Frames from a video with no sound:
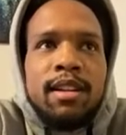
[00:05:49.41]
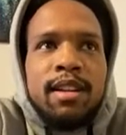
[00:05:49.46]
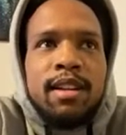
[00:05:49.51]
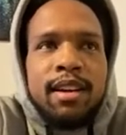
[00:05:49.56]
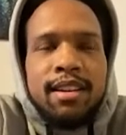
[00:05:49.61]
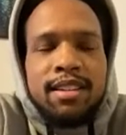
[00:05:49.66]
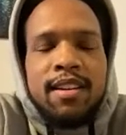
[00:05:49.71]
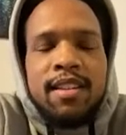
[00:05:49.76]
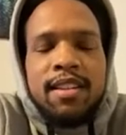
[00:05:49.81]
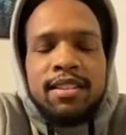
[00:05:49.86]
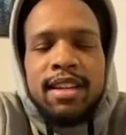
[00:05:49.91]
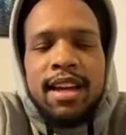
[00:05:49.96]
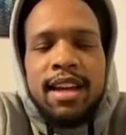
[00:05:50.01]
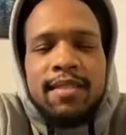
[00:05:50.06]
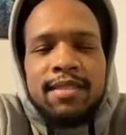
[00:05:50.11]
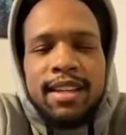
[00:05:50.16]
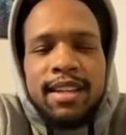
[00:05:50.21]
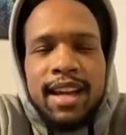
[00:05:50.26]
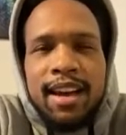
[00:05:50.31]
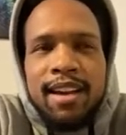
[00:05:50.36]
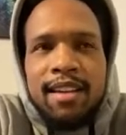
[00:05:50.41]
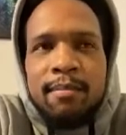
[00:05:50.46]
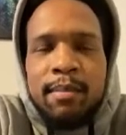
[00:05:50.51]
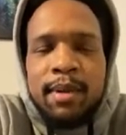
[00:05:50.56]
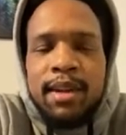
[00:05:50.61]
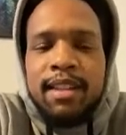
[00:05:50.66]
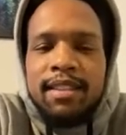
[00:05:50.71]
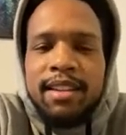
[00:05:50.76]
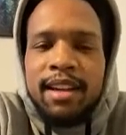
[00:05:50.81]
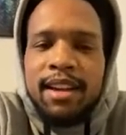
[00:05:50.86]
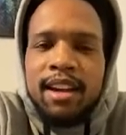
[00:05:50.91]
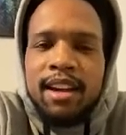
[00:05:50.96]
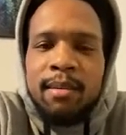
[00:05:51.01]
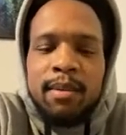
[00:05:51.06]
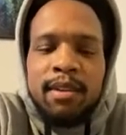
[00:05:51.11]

Because other times, like I'd been there,